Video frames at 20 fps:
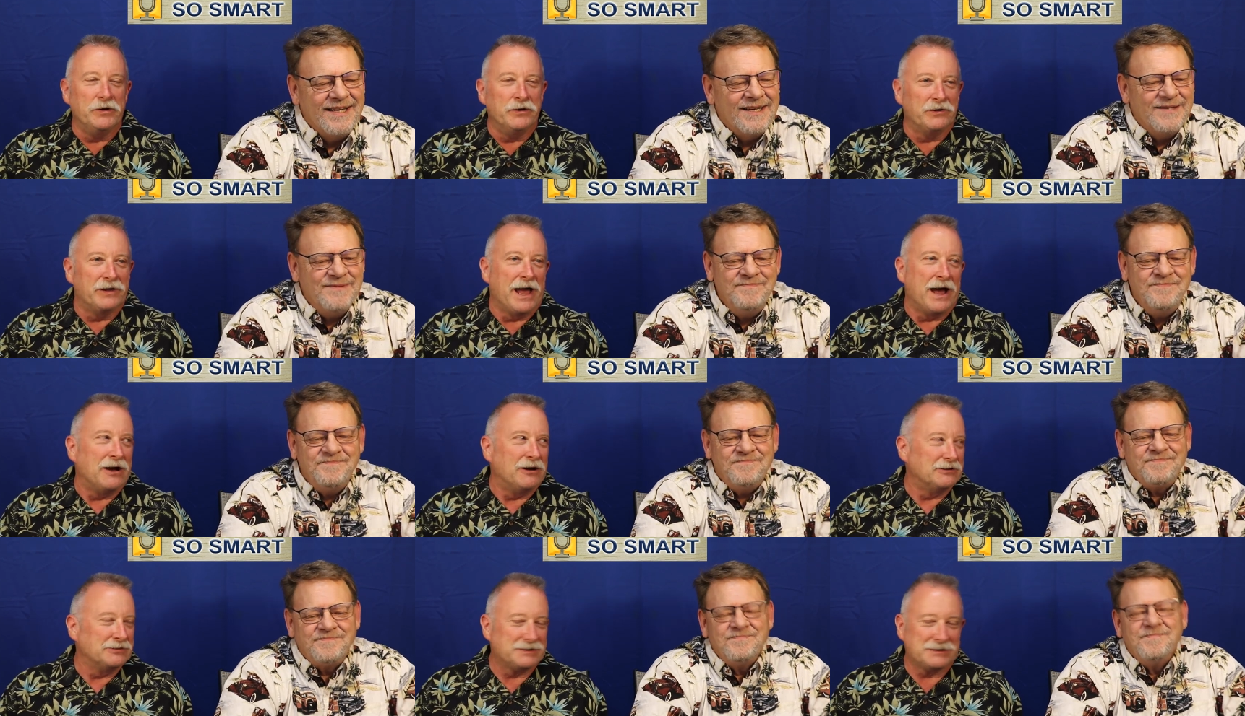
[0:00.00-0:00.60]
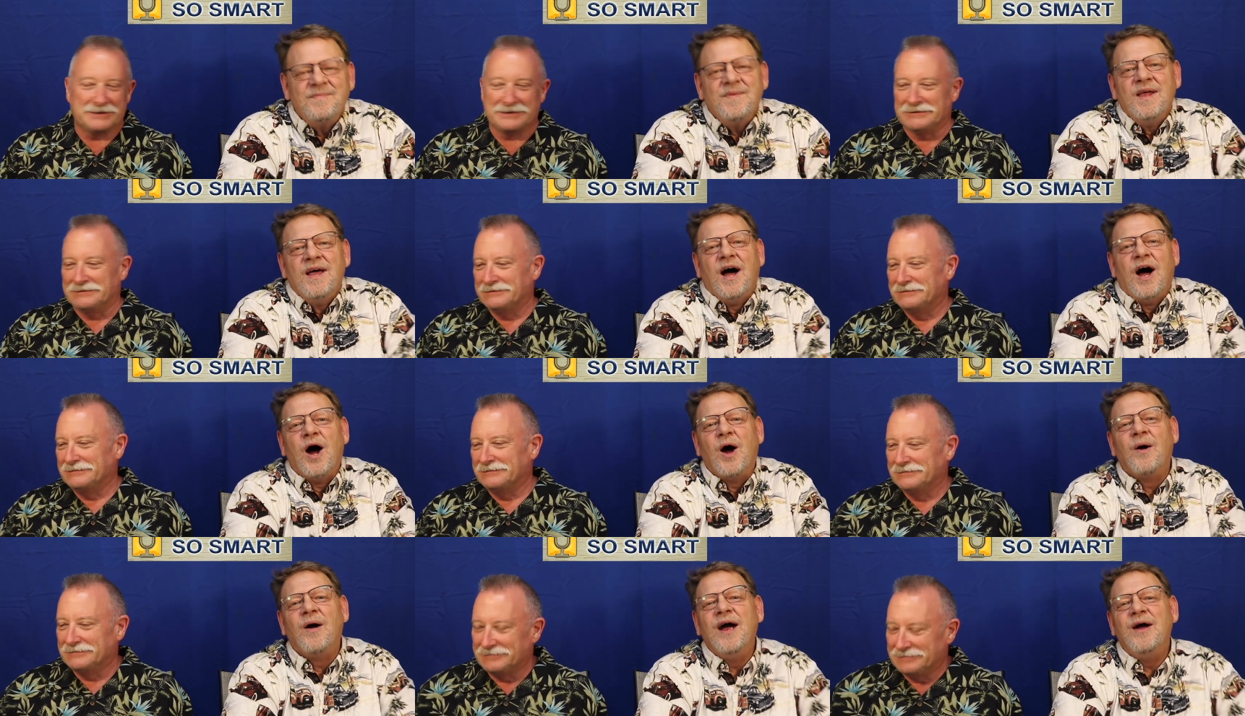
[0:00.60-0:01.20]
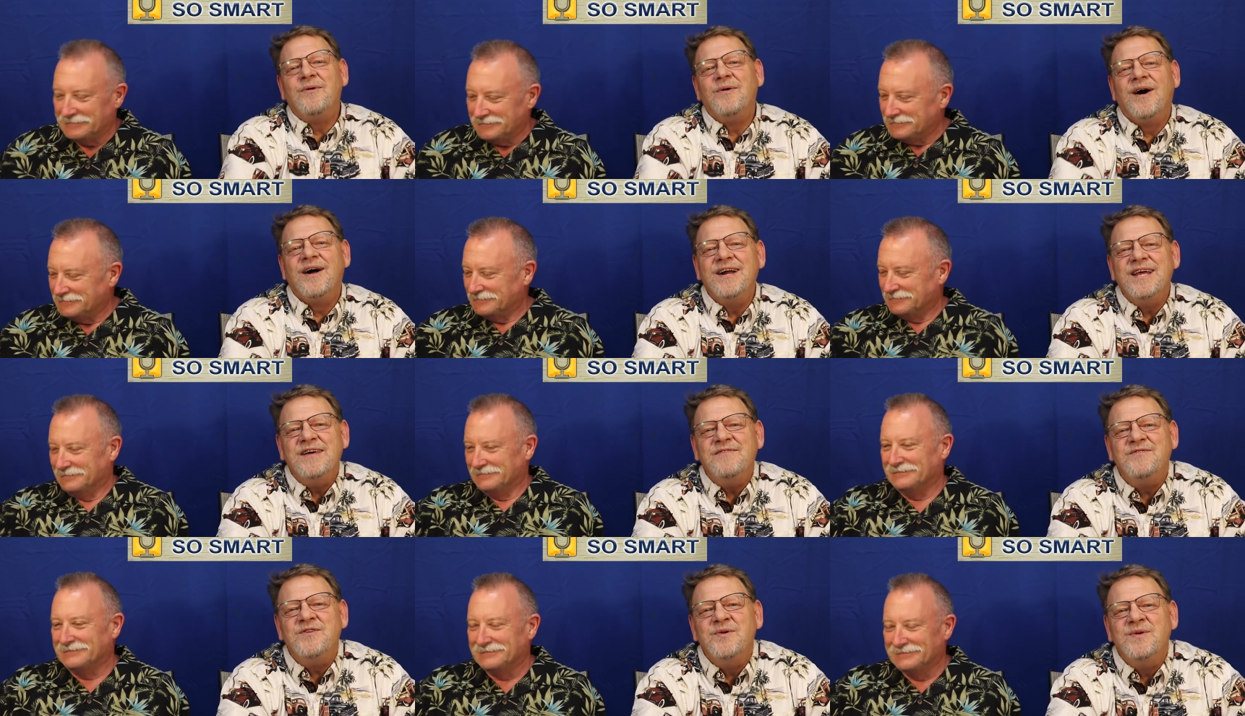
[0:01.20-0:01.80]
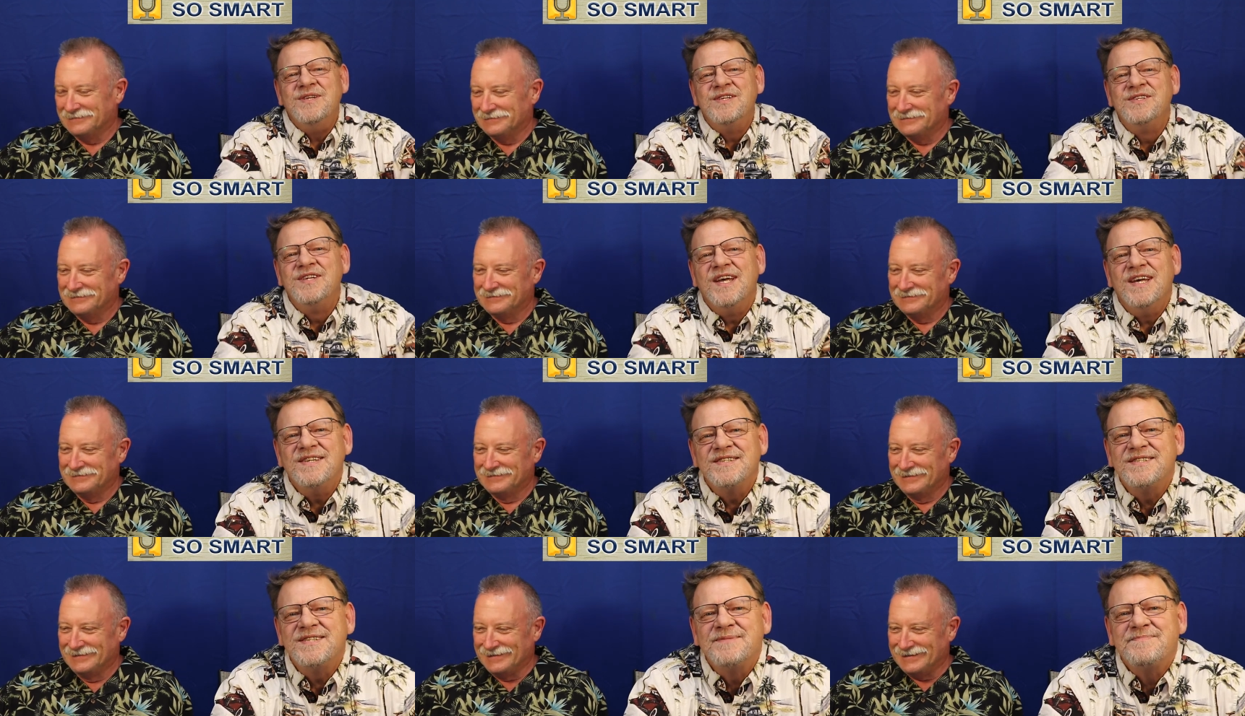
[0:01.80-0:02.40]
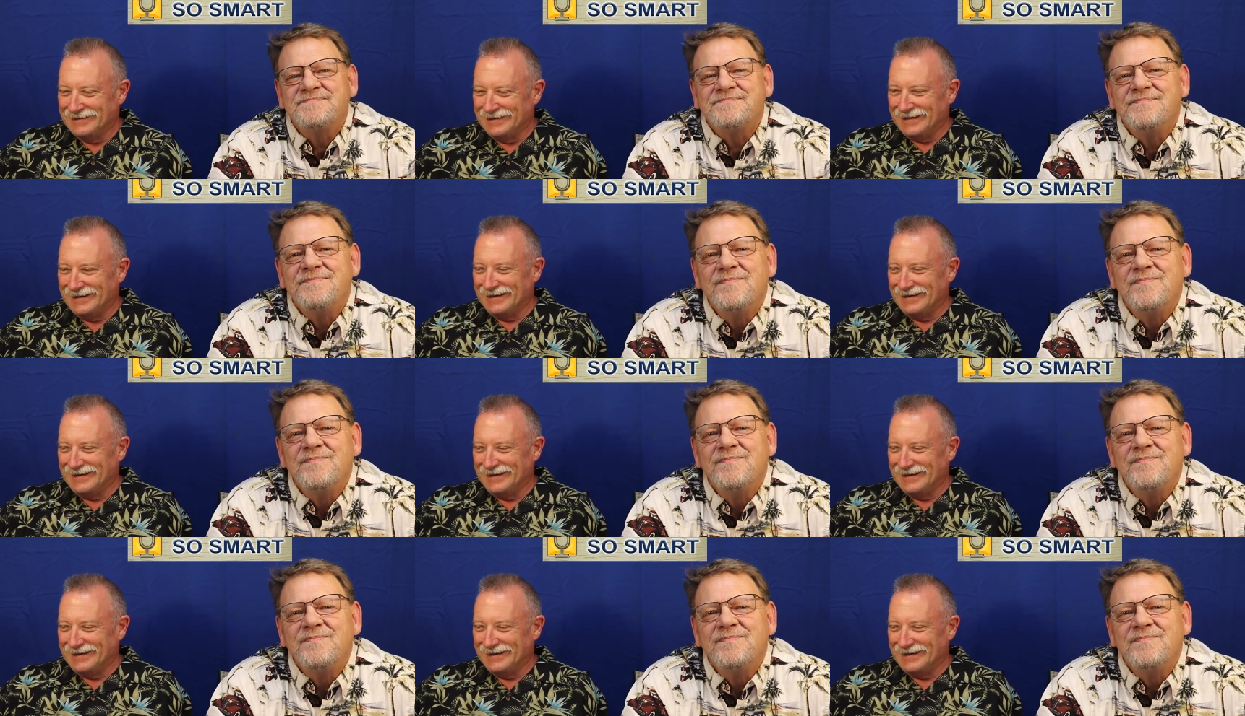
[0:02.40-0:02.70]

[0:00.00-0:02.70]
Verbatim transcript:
Speaker 1: wheelhouse. All right, Ronnie, if you insist.